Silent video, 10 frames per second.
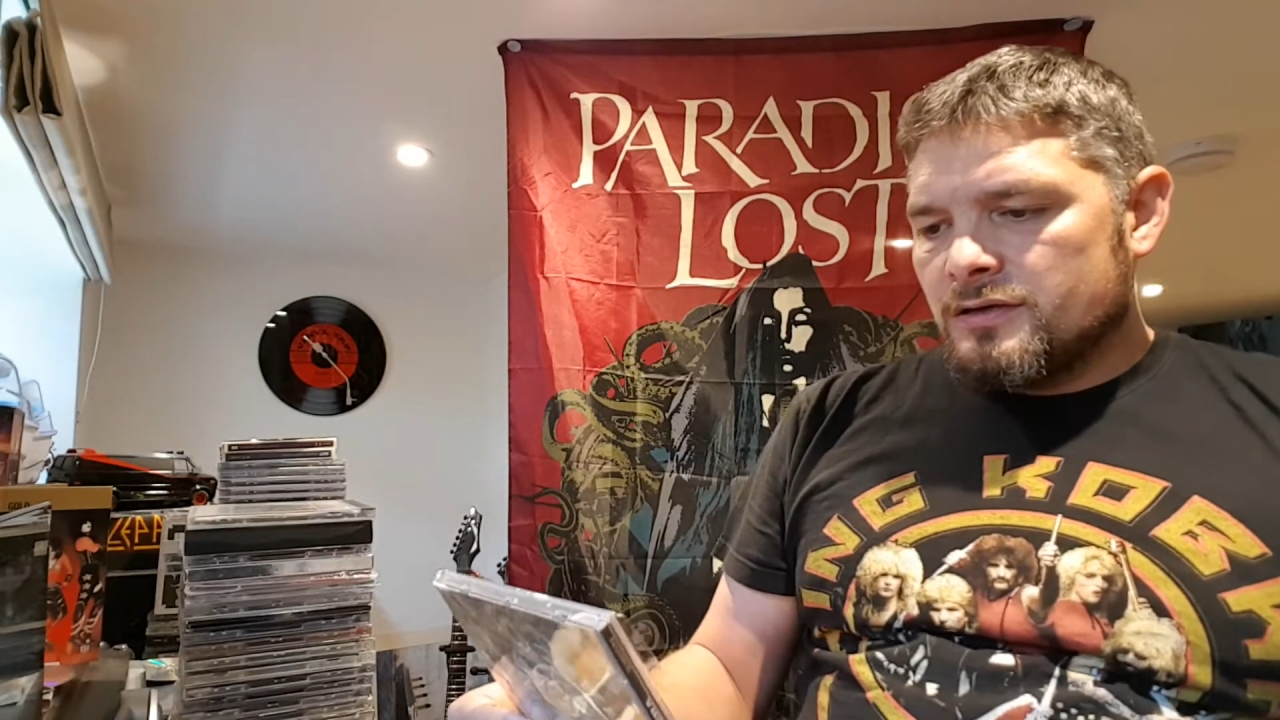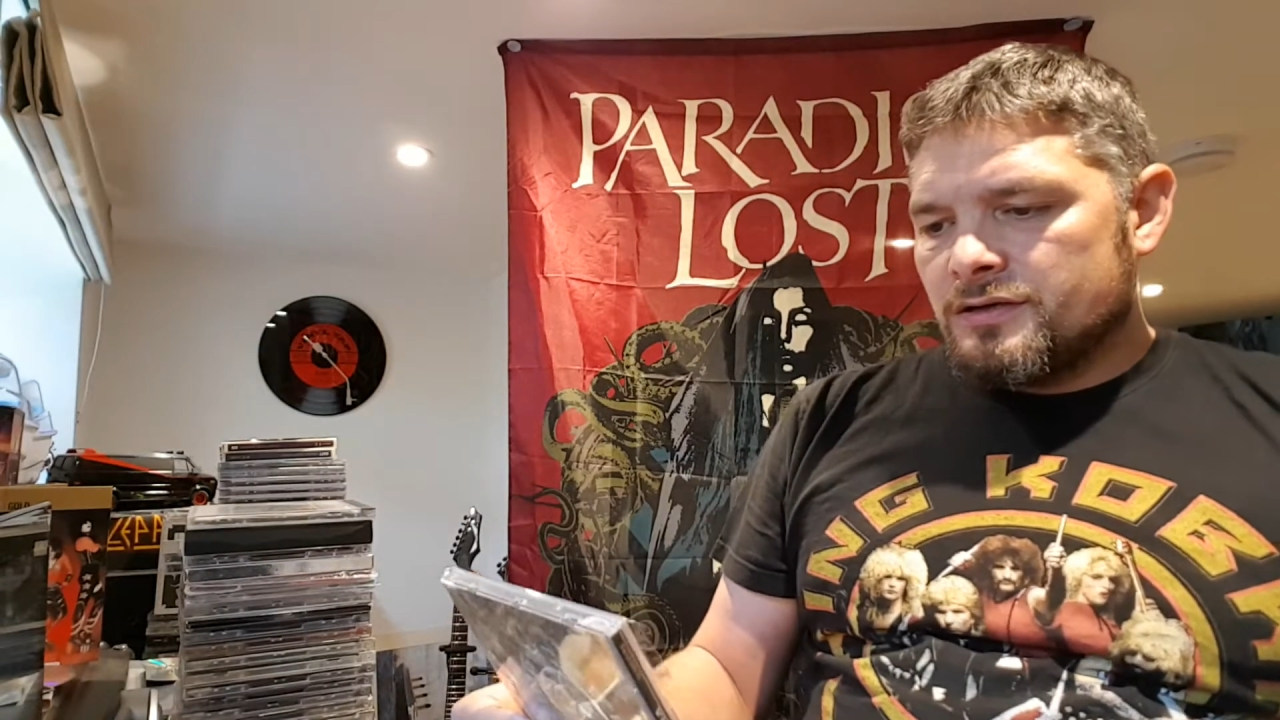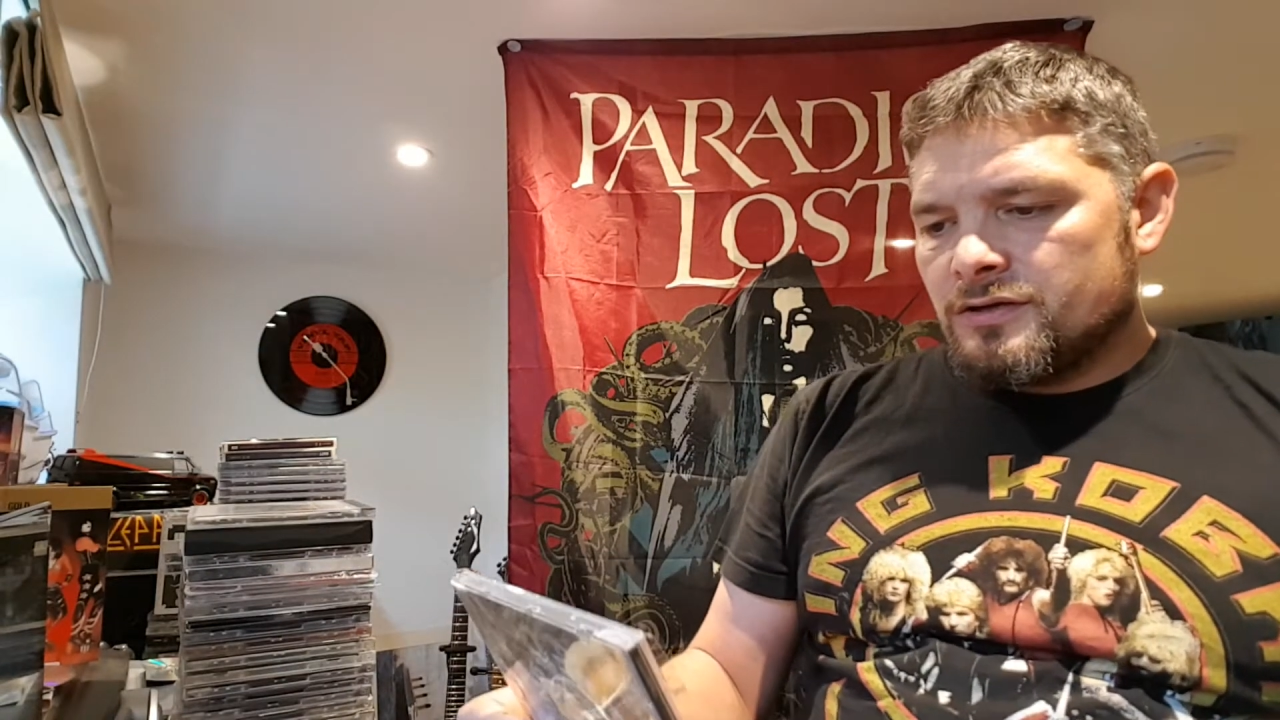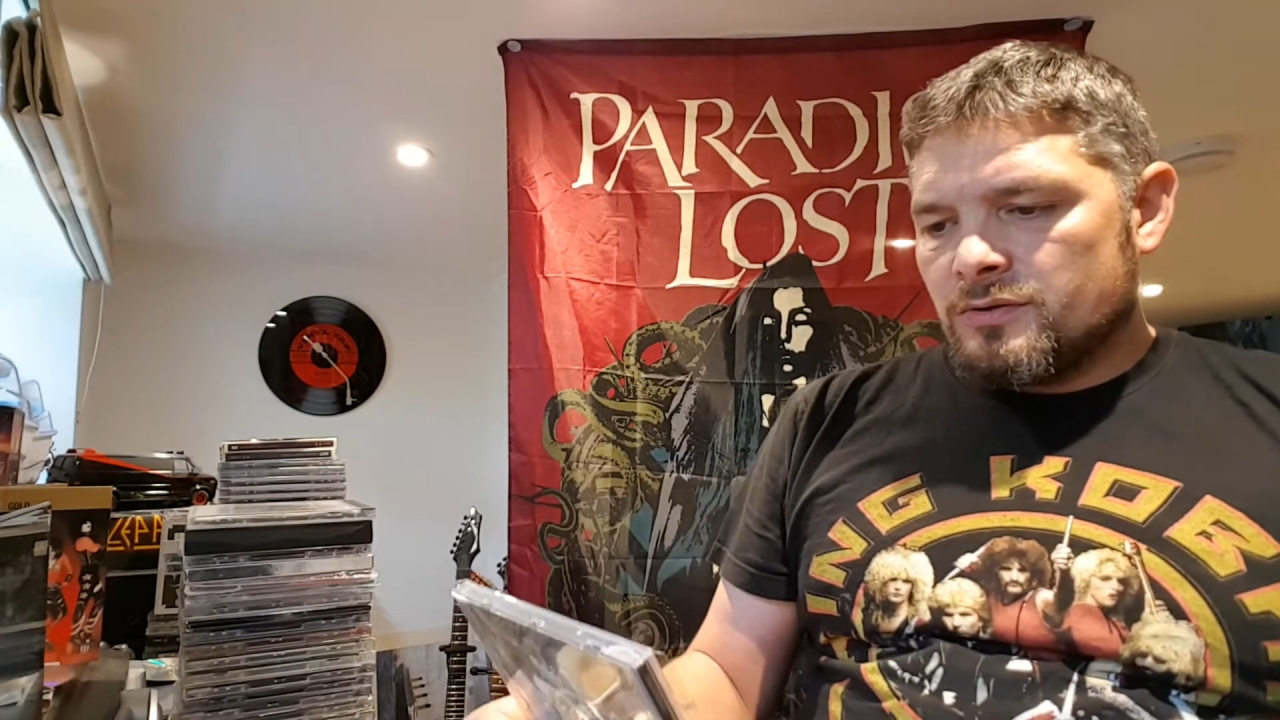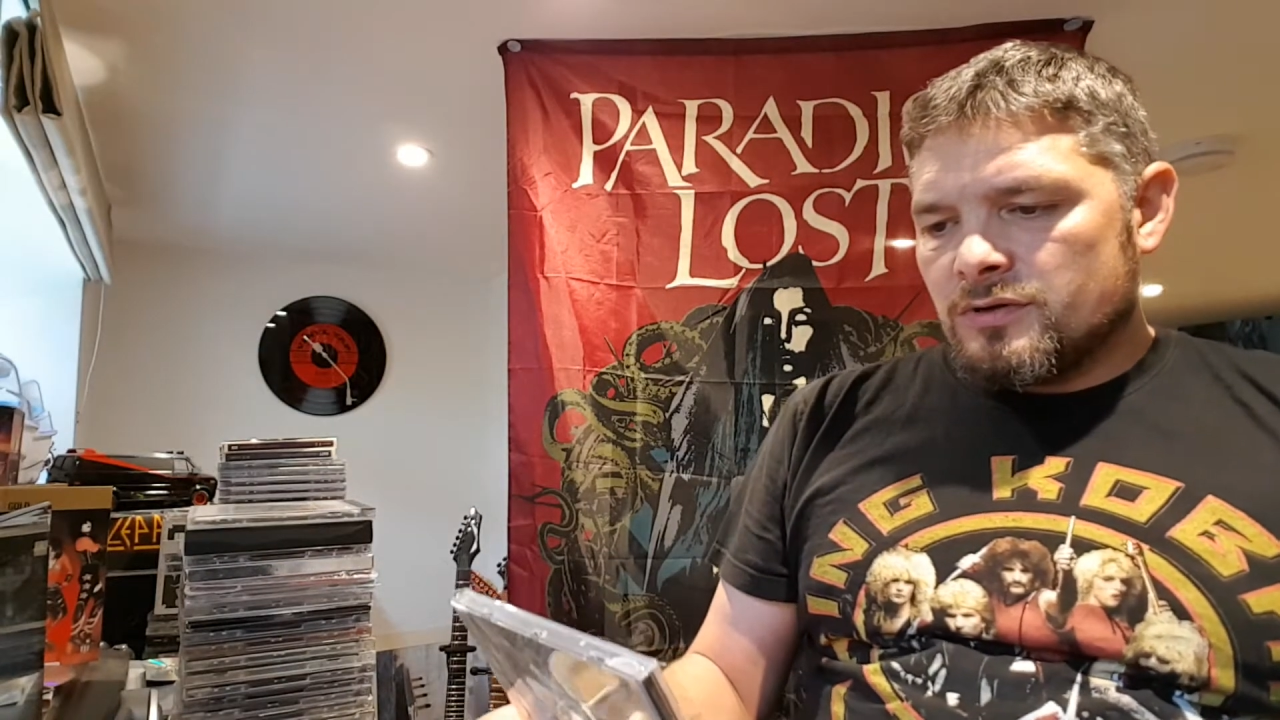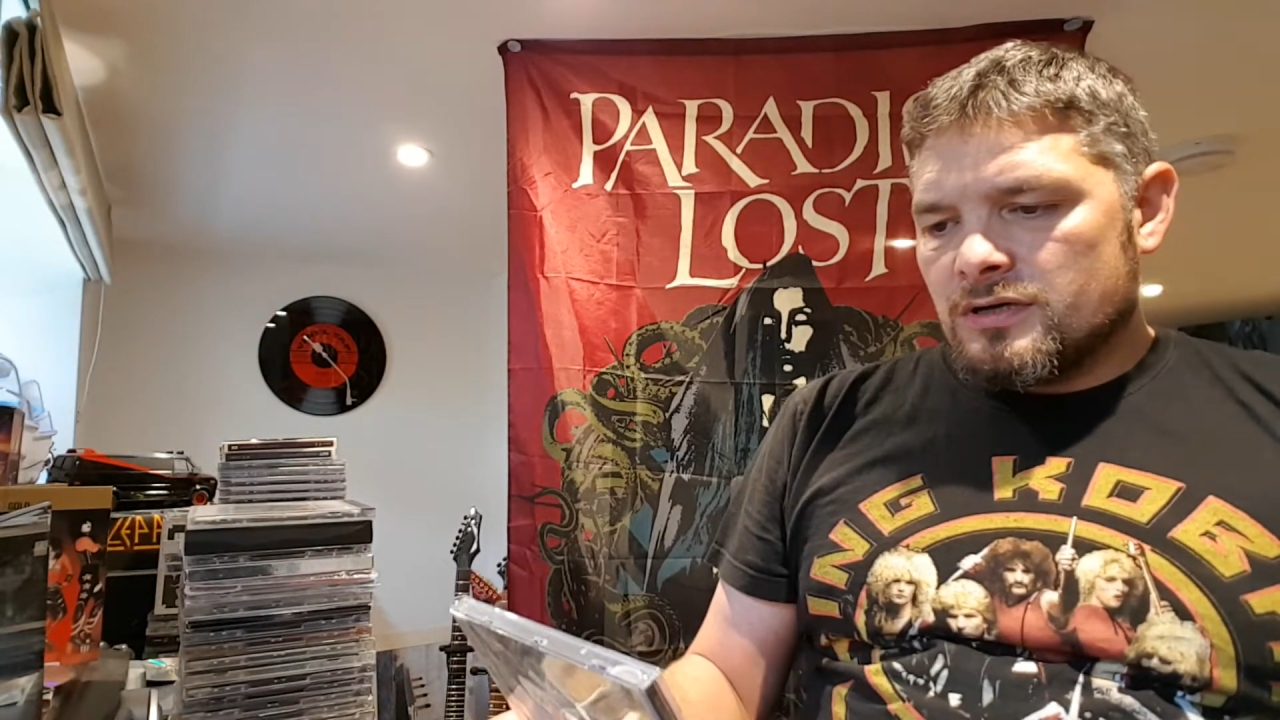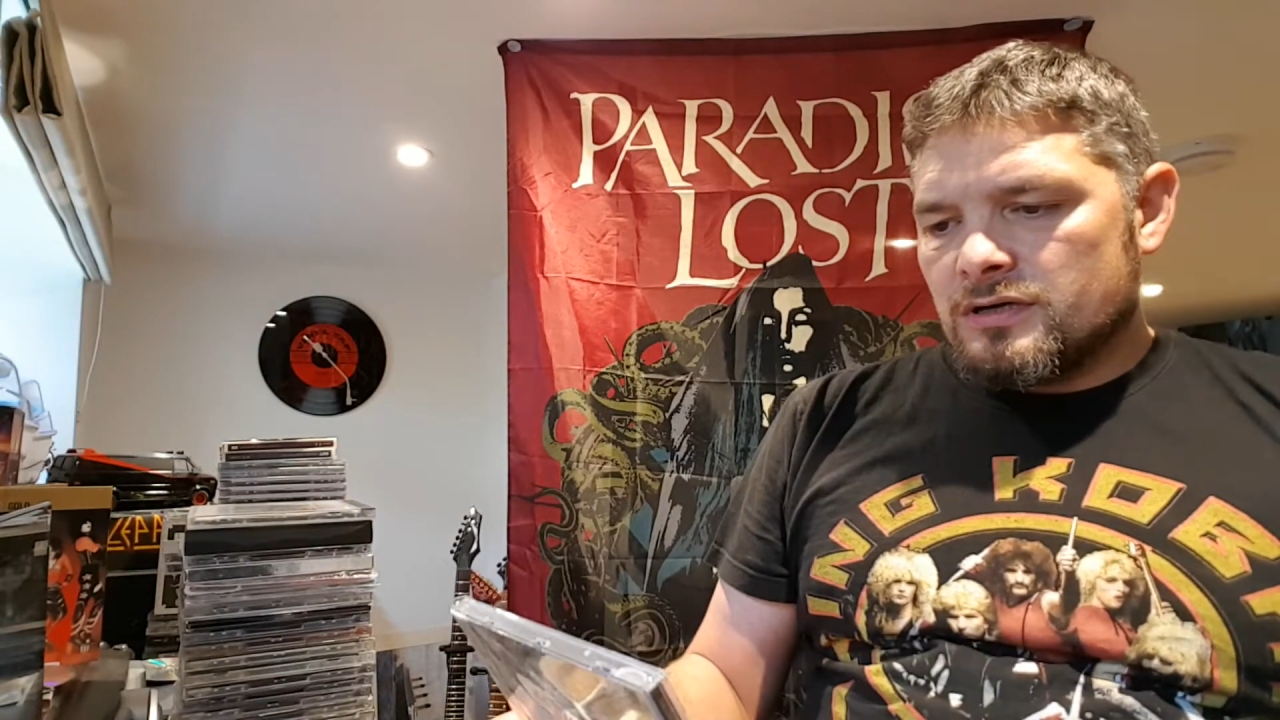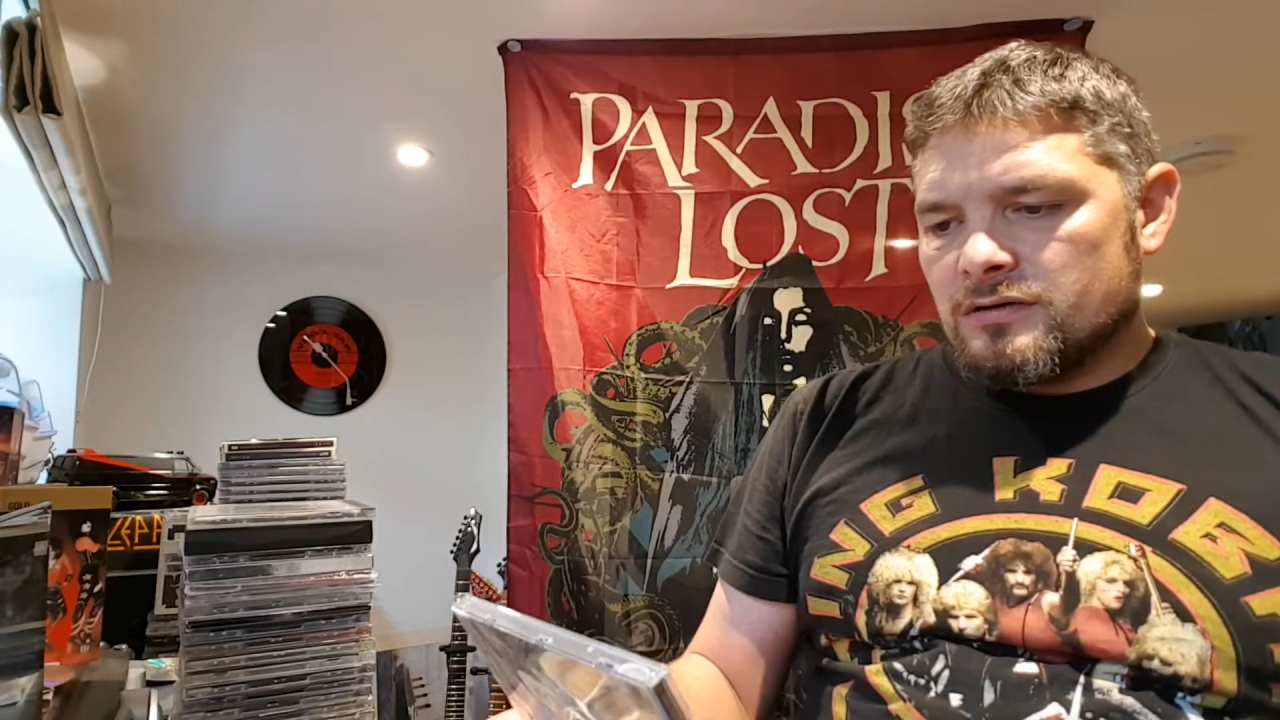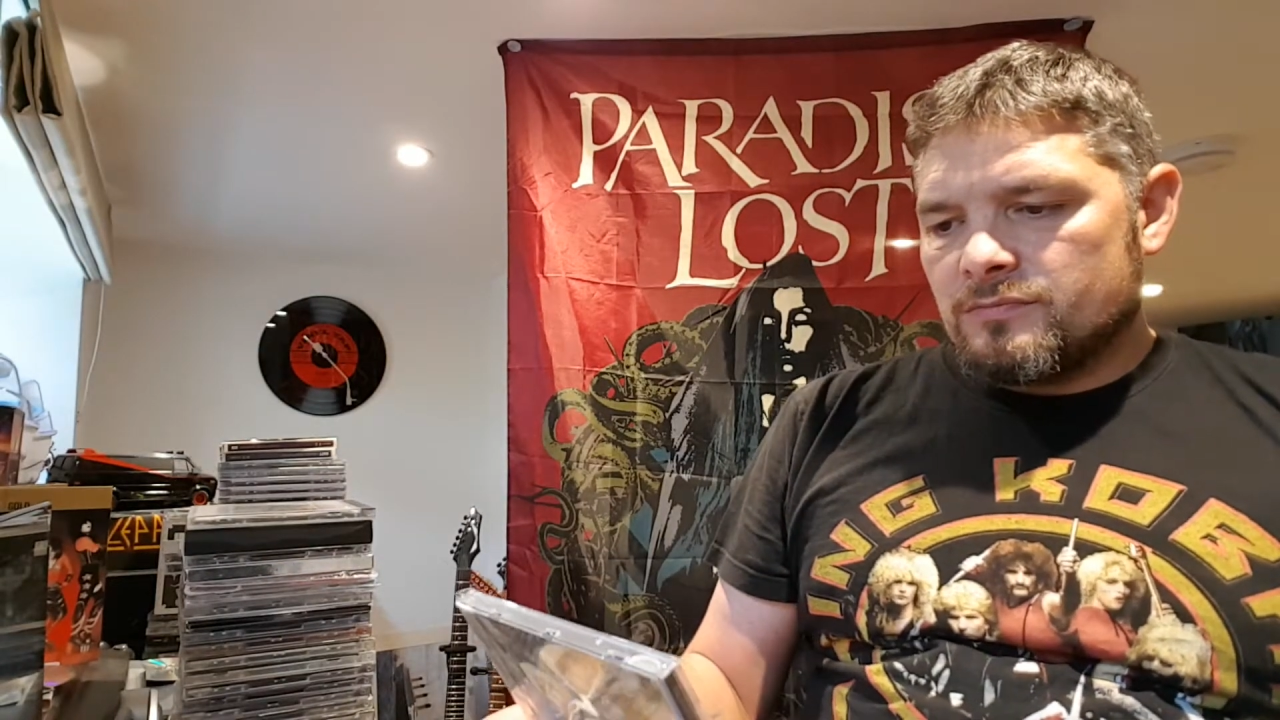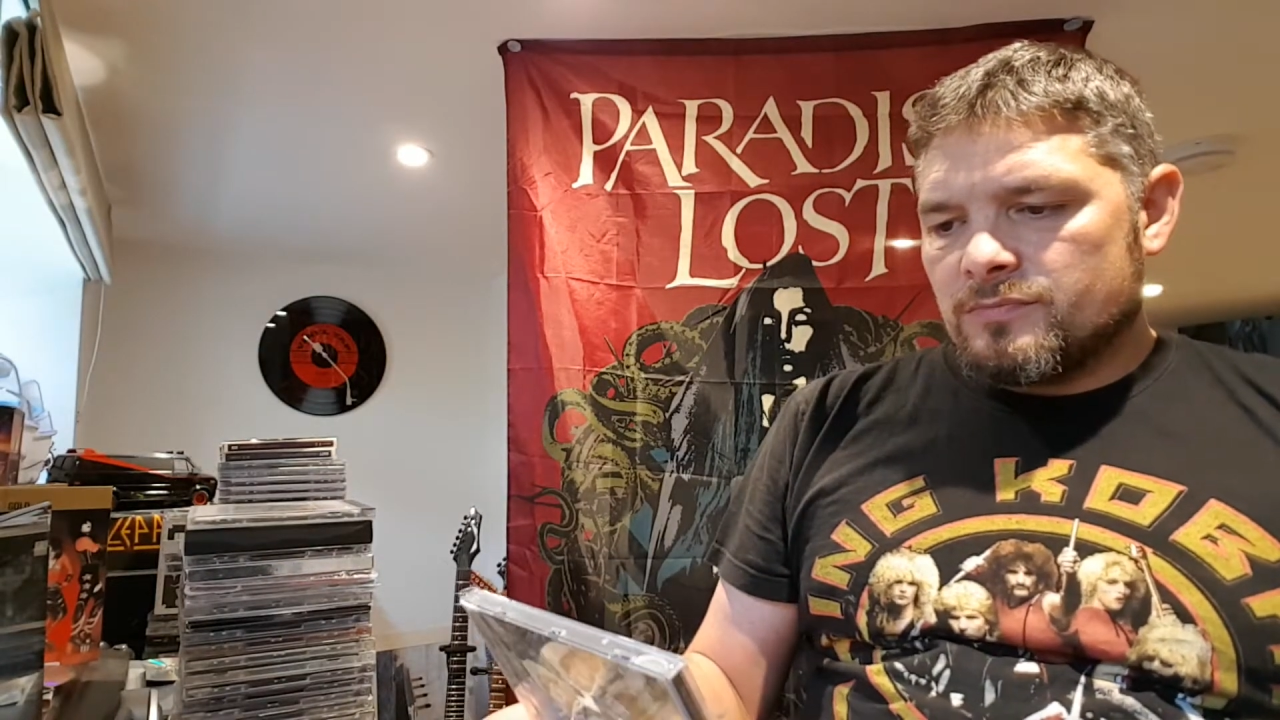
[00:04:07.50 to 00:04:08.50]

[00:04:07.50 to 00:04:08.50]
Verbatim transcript: you uh,